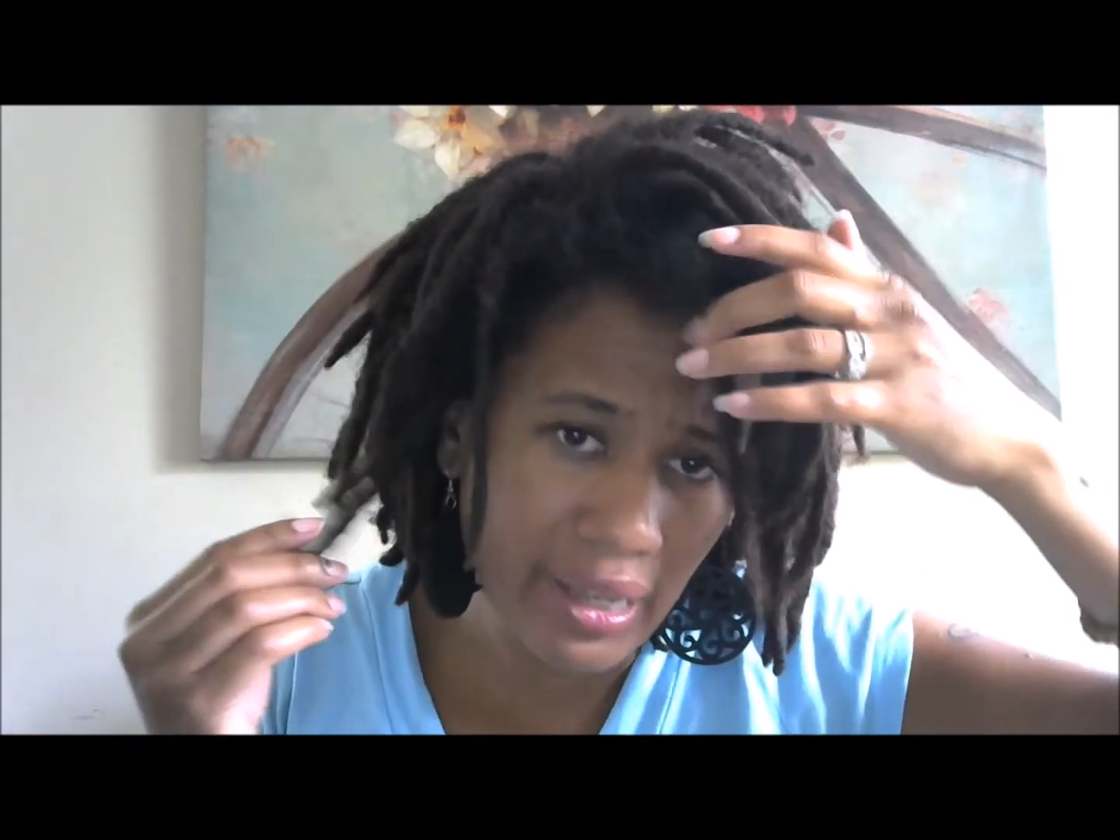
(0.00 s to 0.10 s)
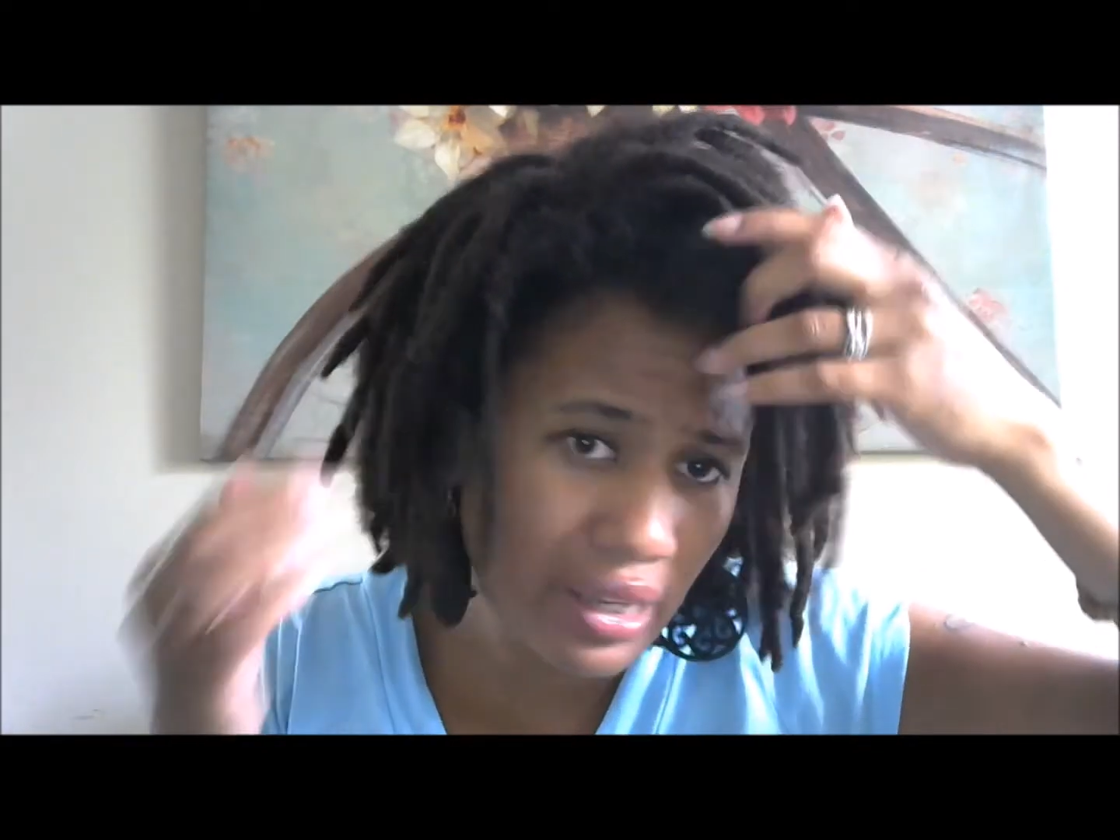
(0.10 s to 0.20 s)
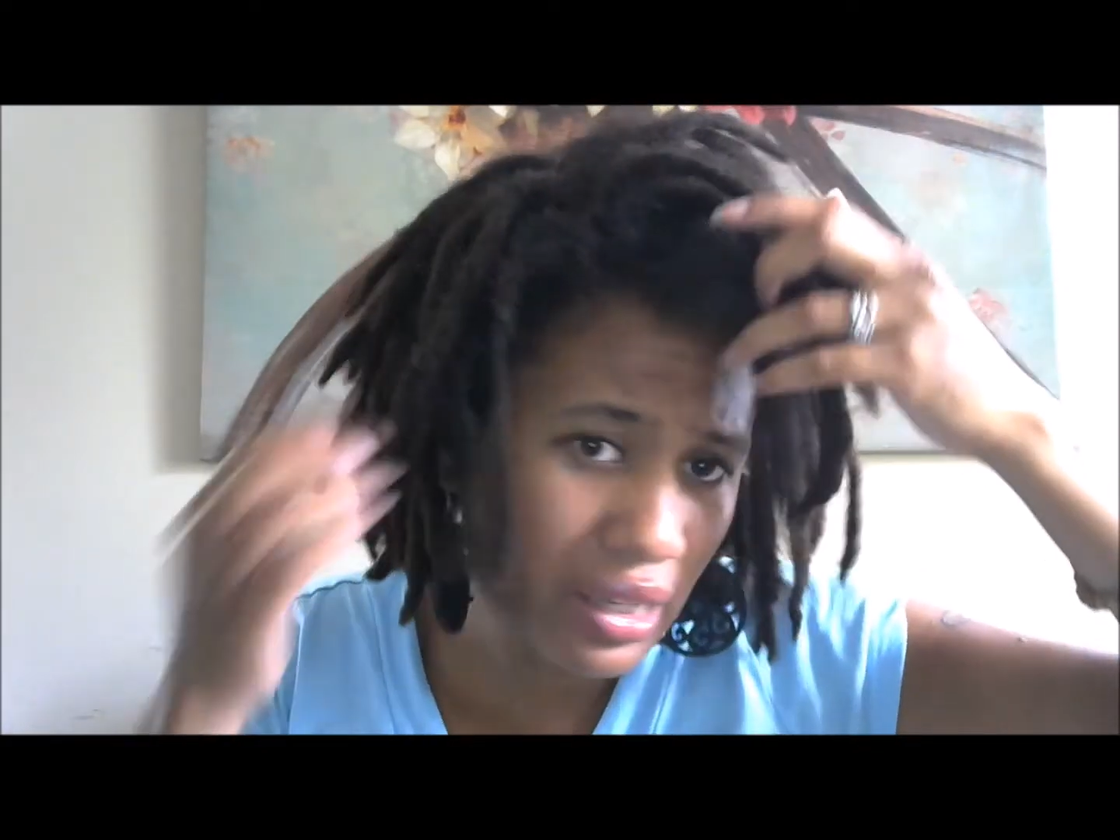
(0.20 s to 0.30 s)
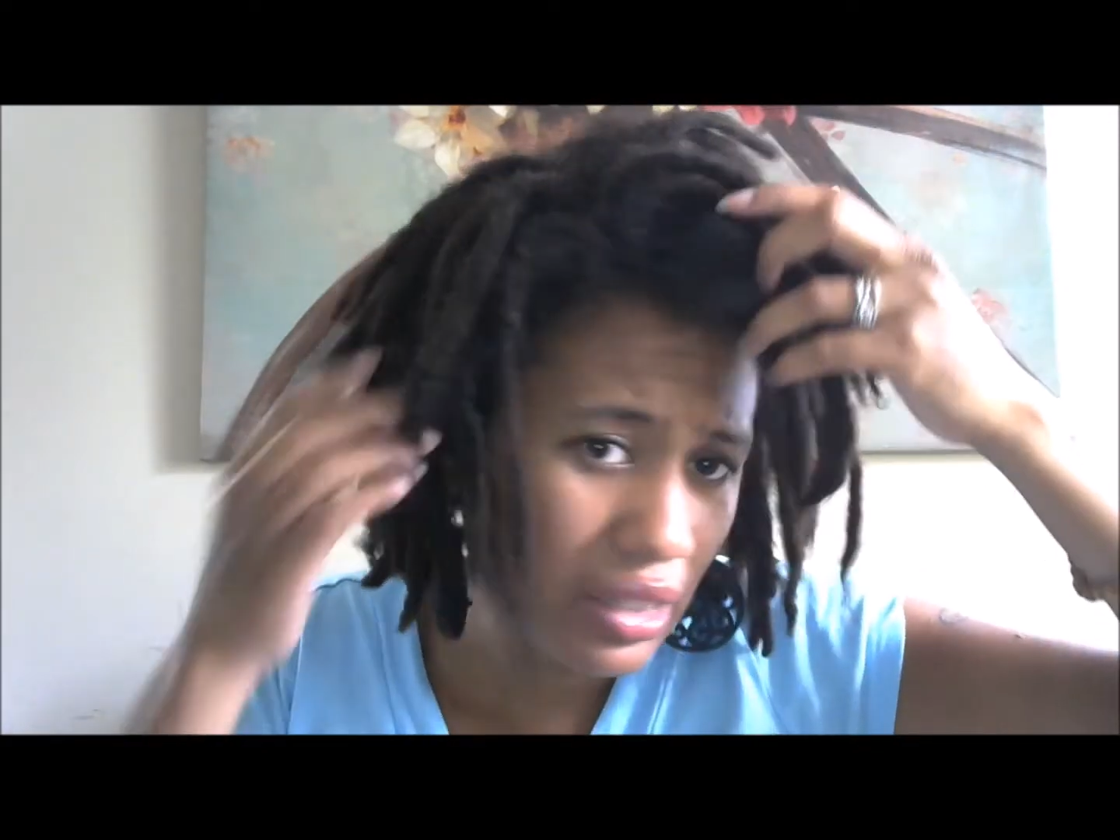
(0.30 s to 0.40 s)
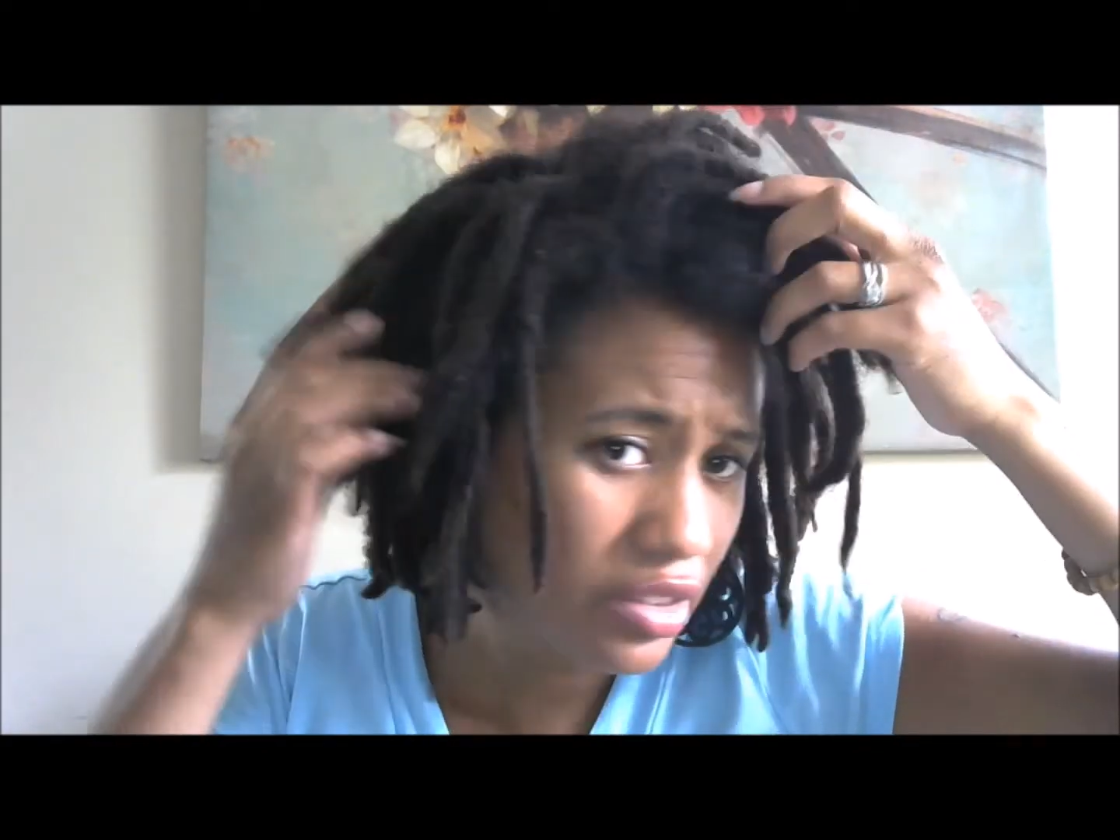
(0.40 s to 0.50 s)

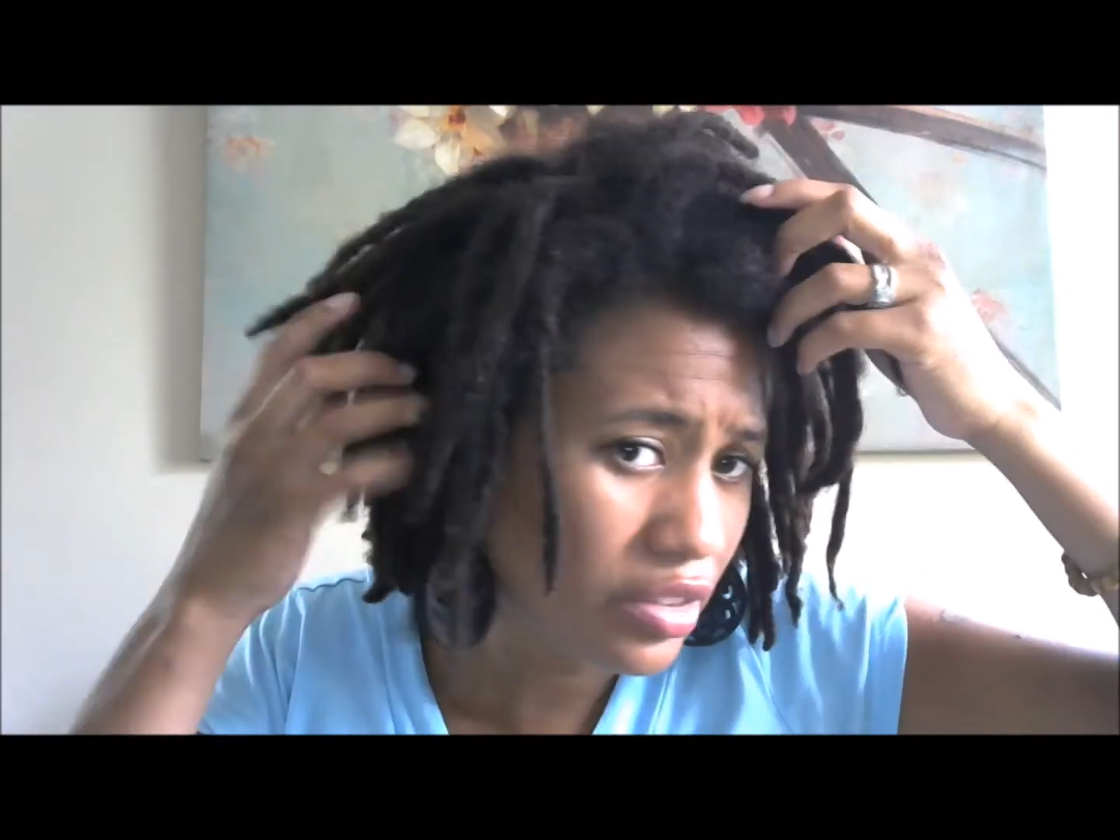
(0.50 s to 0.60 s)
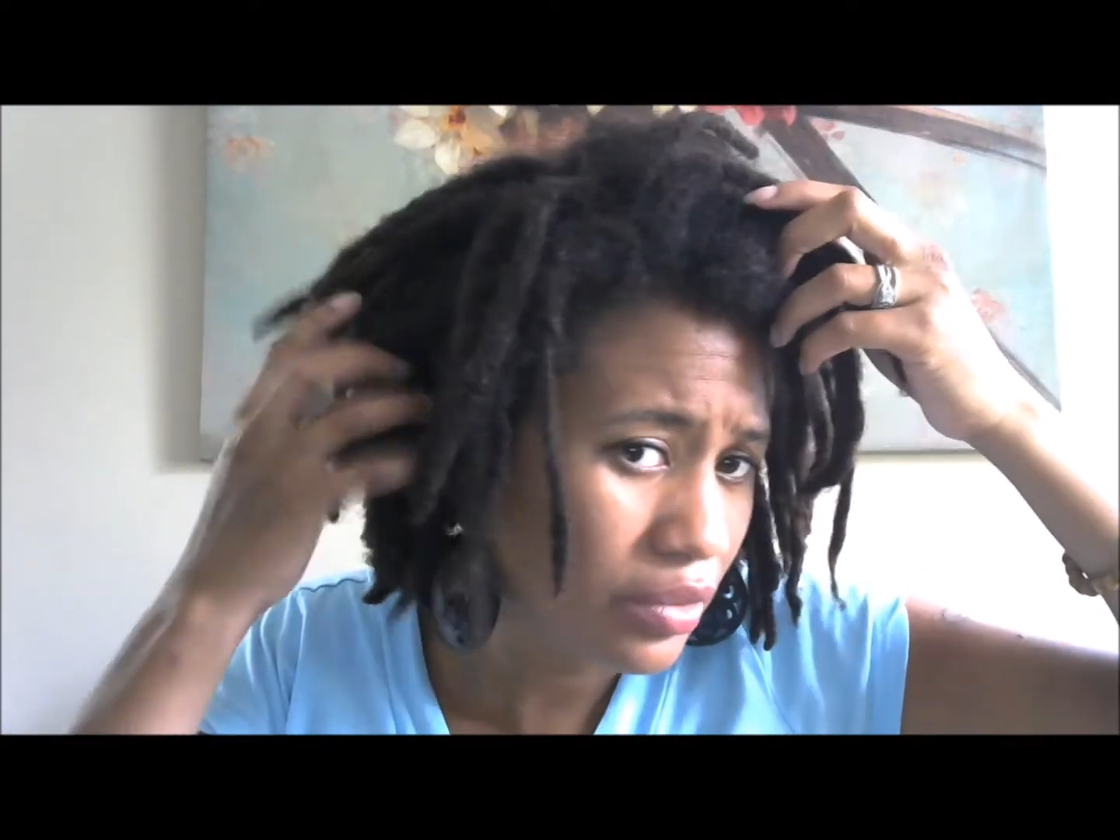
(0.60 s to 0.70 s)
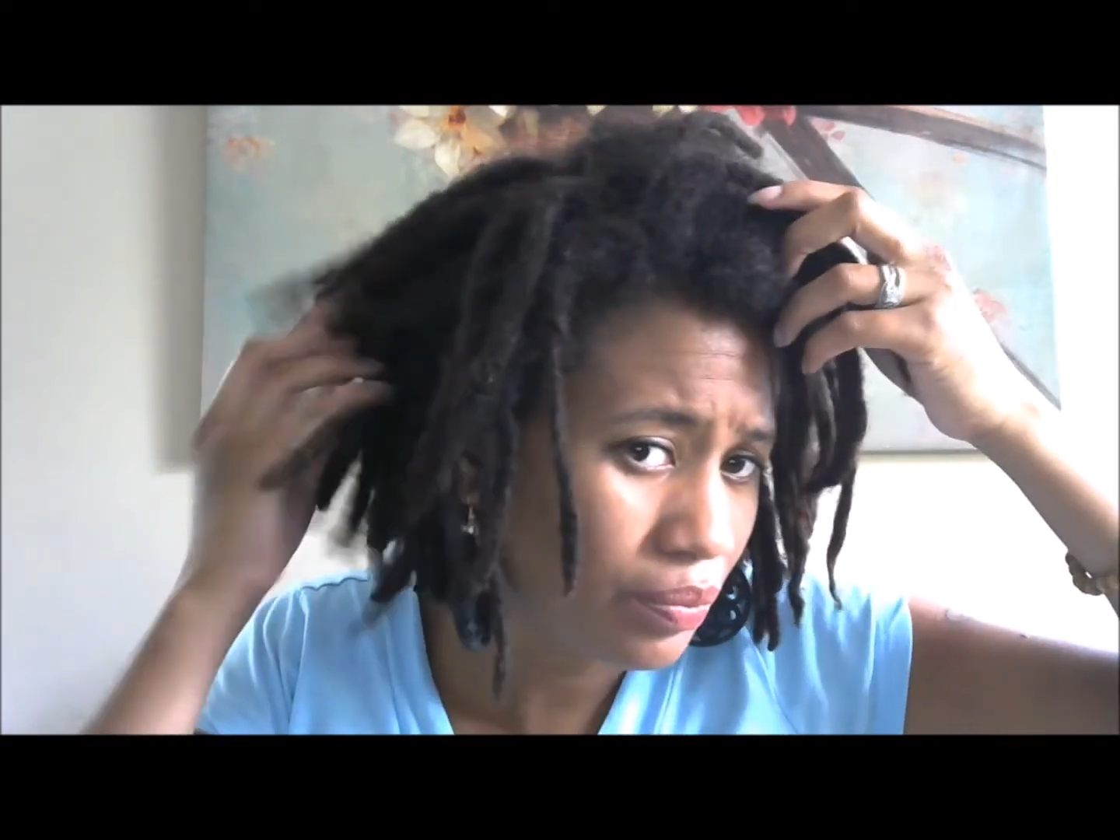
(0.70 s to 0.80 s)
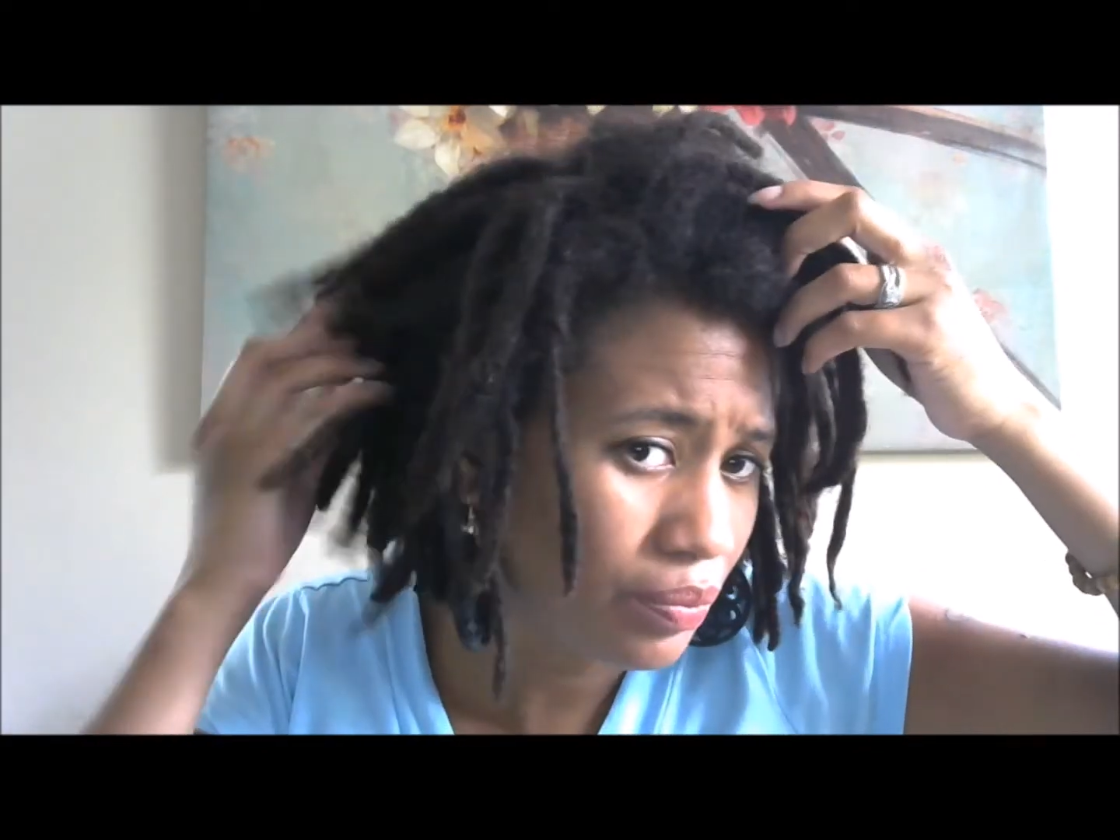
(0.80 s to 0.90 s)
edge,